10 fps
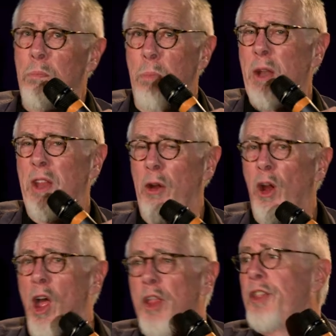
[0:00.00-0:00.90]
But there
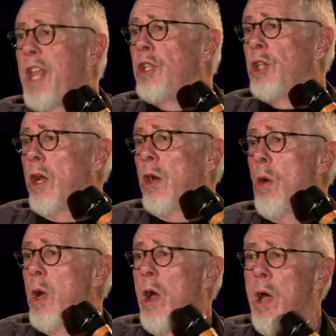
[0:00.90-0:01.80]
are other things that are
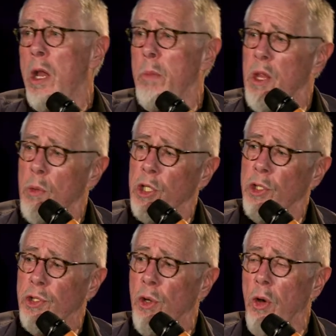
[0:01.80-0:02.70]
going on. I mean, there was a
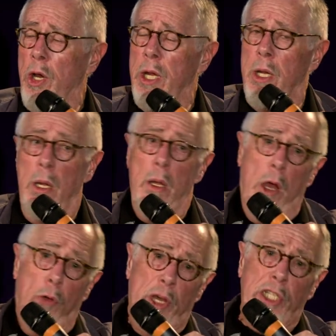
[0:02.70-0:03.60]
story,
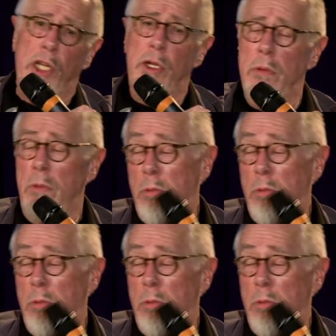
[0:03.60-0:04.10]
recent